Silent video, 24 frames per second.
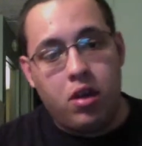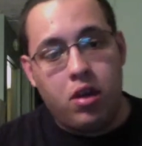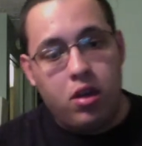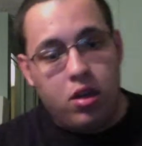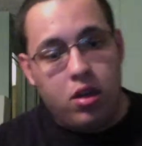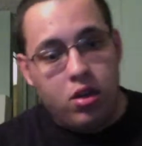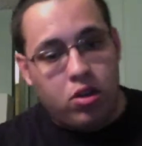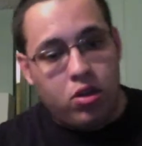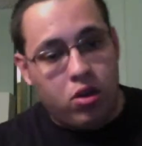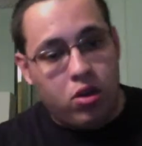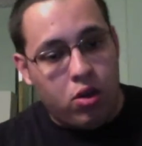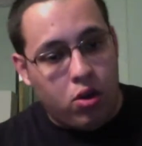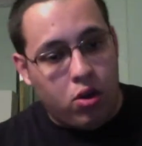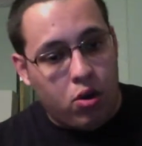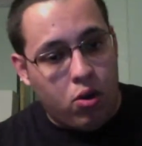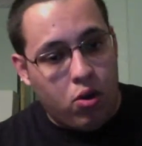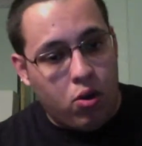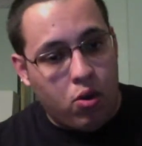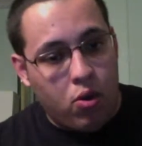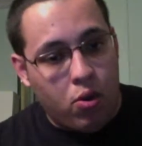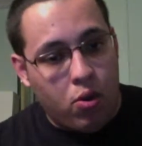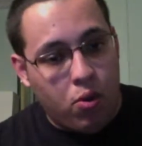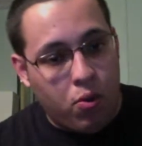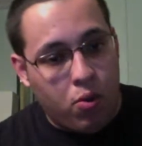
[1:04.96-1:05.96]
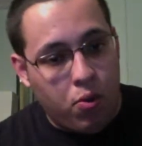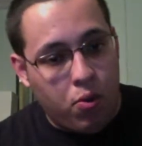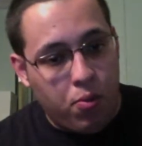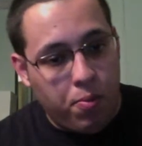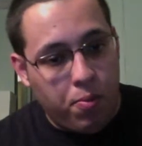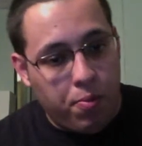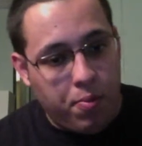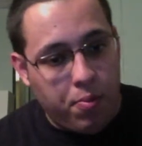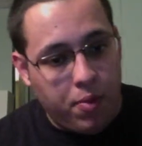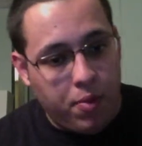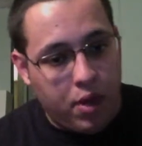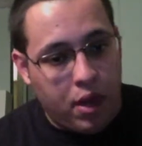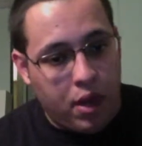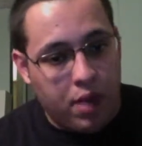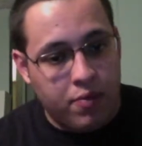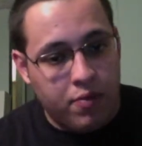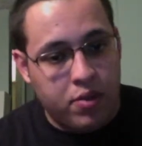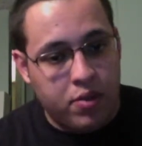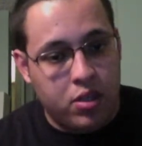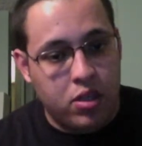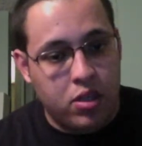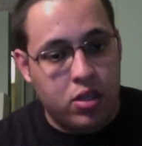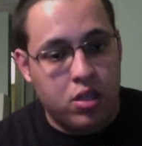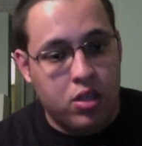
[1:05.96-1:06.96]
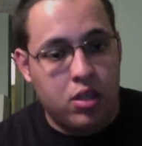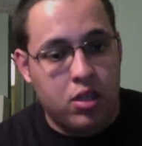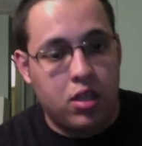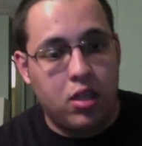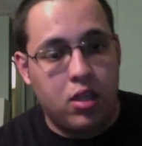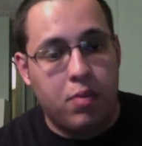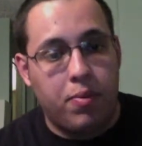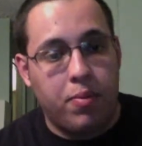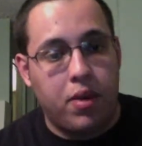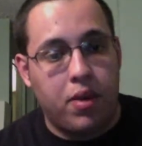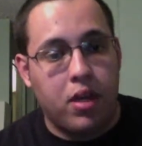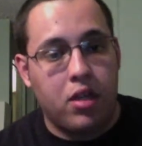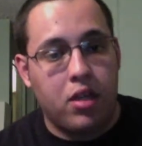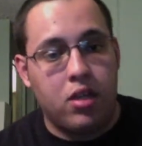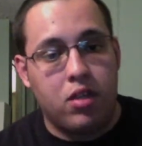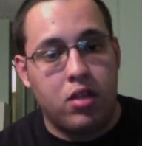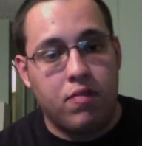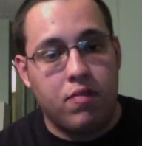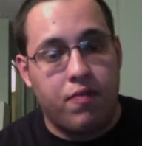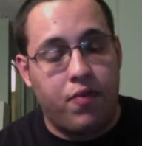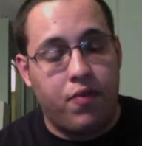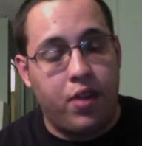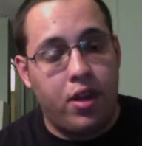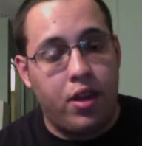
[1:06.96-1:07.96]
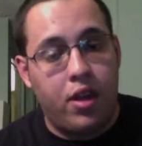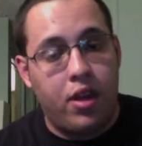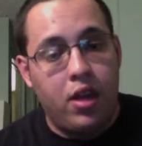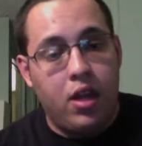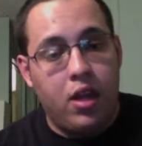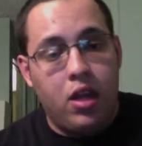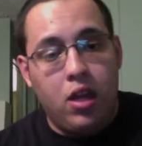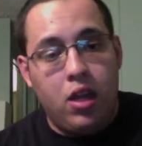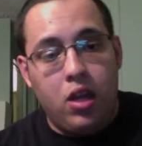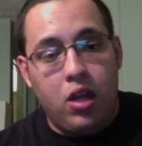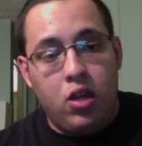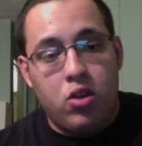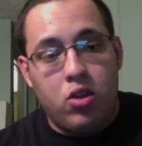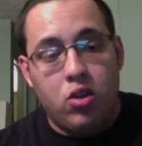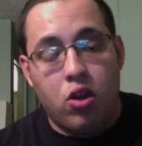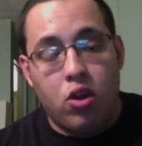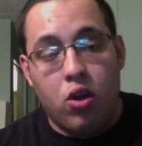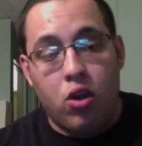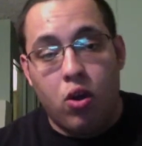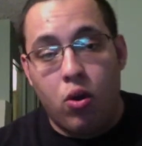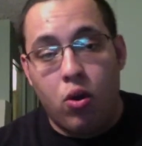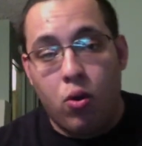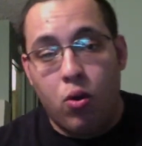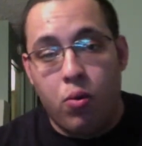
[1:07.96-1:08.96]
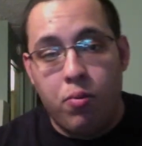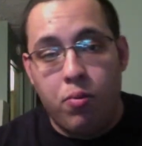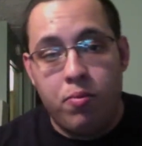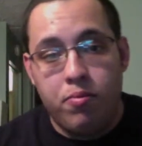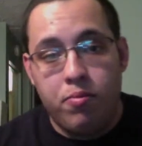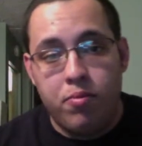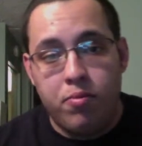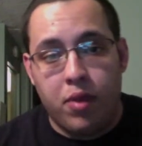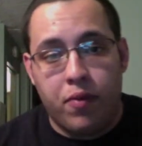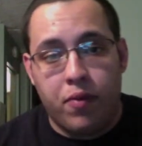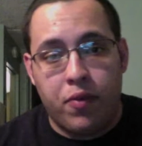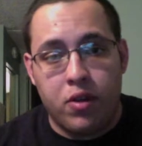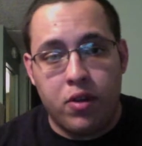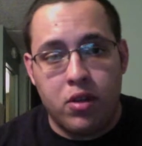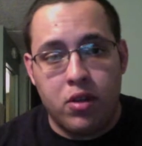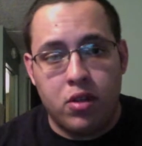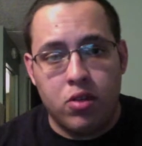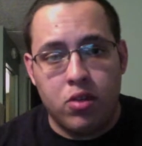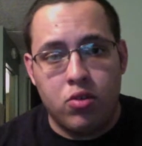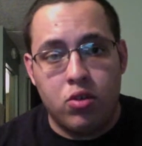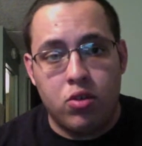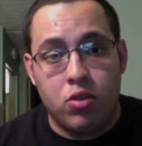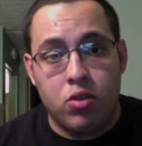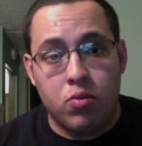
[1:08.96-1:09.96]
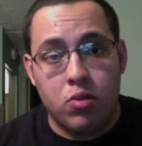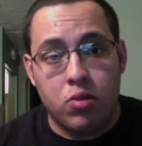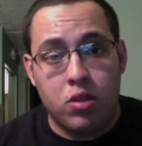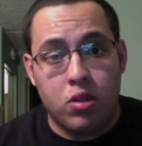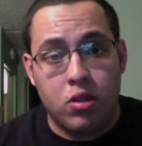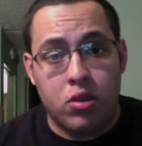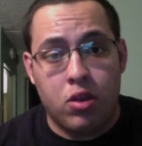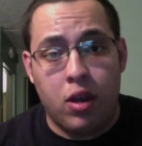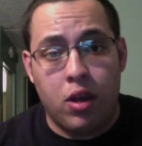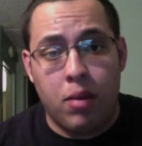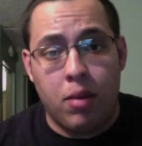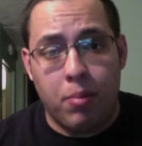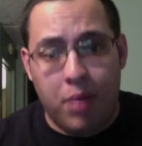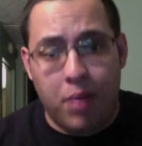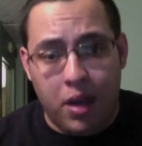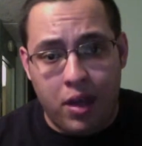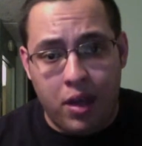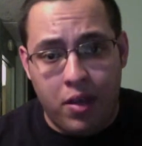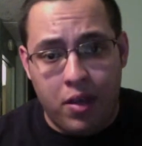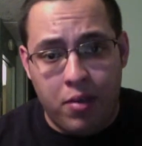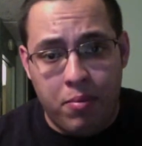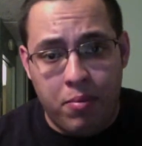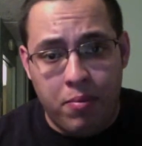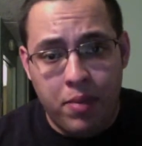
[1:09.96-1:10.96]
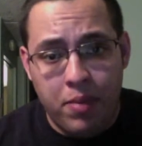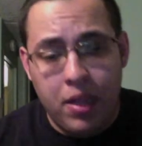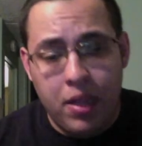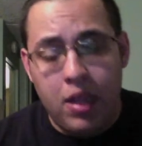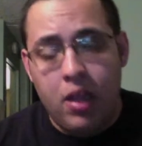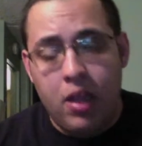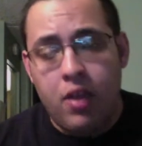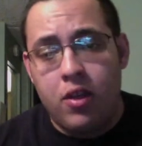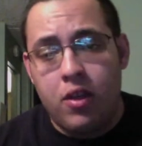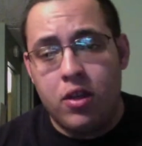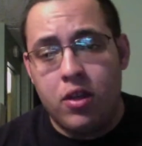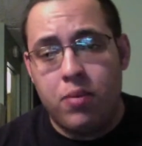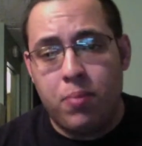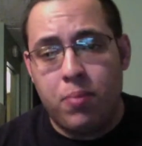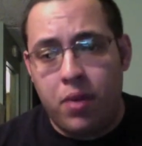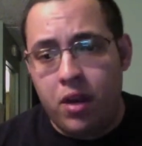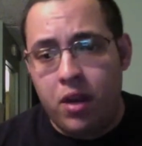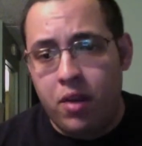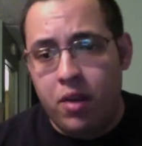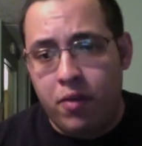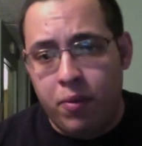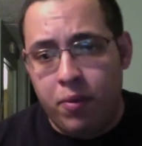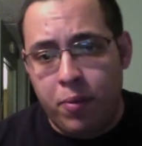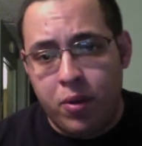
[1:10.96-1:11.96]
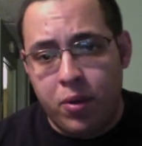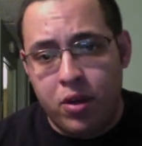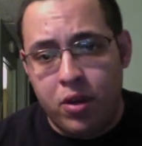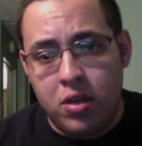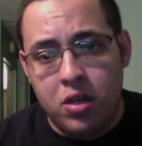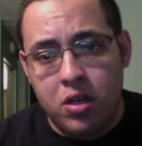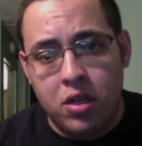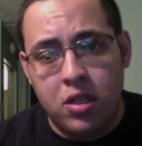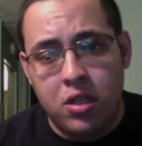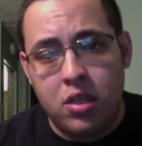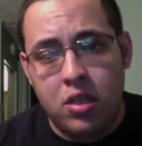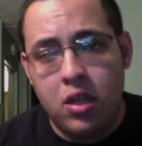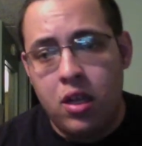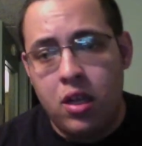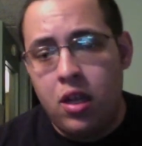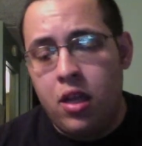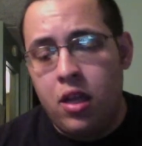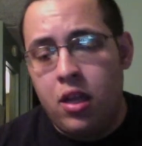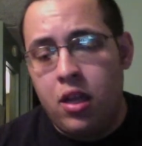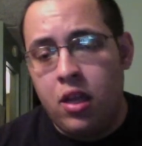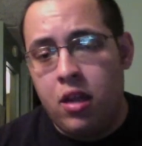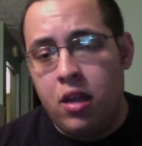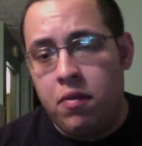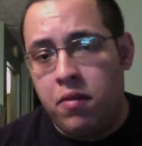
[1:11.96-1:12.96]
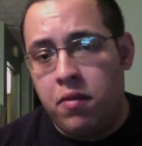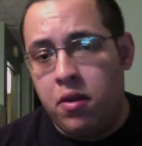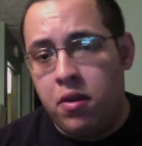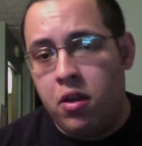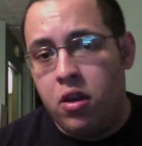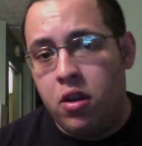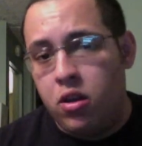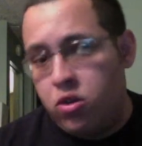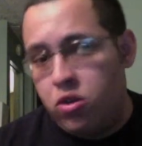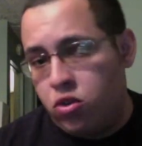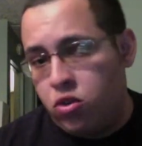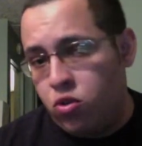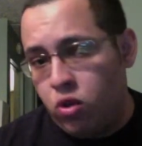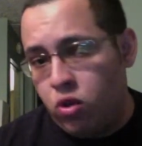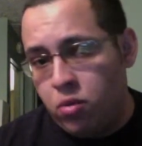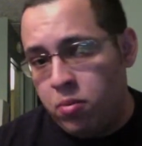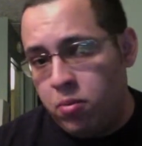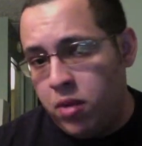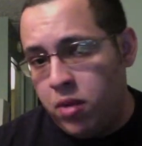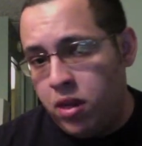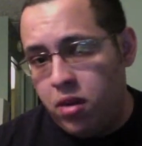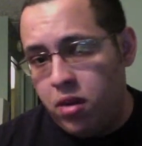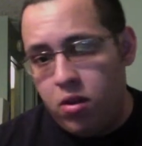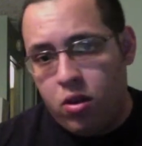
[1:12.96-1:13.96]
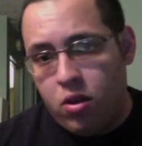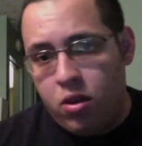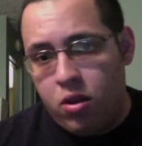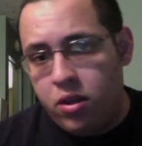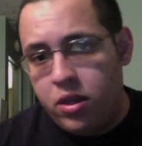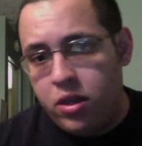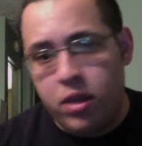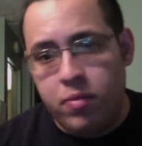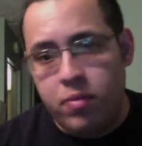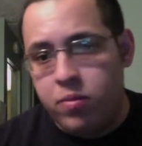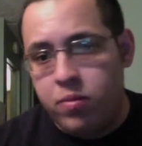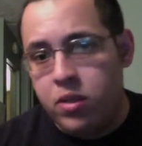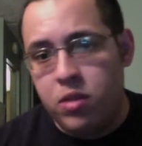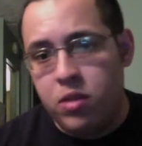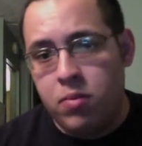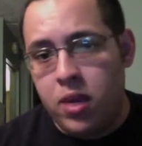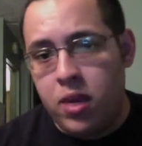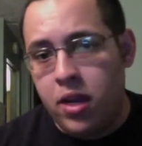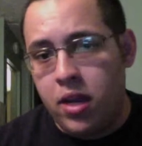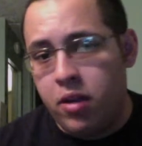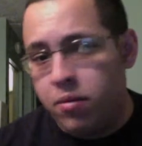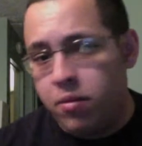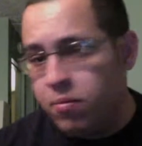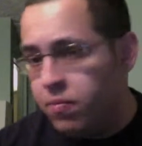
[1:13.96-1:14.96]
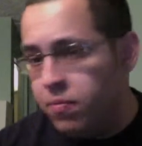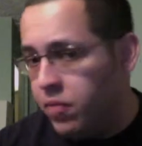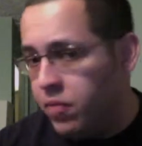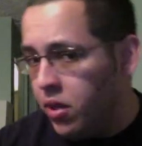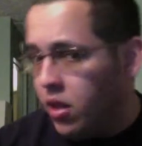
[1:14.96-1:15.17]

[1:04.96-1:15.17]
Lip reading: so obviously you can see the pod doesn't fit. So my first solution was to try and buy them. There's plenty for purchase. They have an assortment. All the companies make them.